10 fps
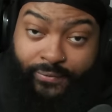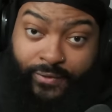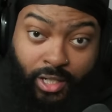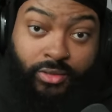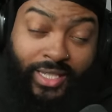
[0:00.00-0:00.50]

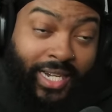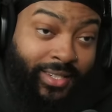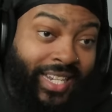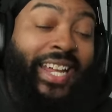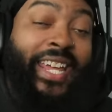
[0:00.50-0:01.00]
felt that.
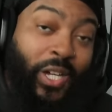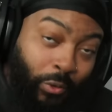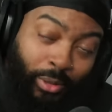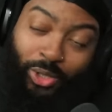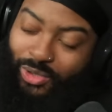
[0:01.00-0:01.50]
The
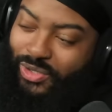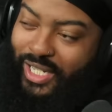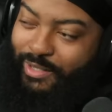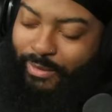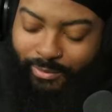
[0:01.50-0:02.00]
elbows,
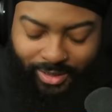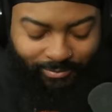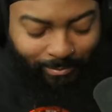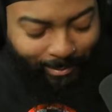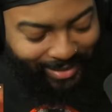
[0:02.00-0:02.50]
as my
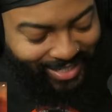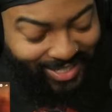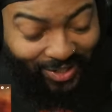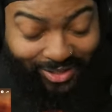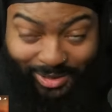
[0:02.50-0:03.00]
my man
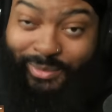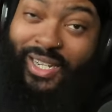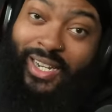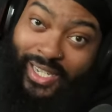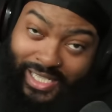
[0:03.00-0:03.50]
call them.
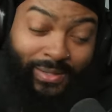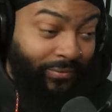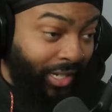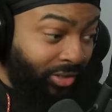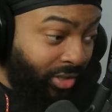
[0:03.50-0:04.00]
He
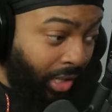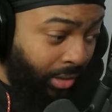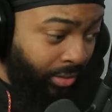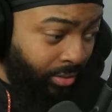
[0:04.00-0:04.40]
felt those.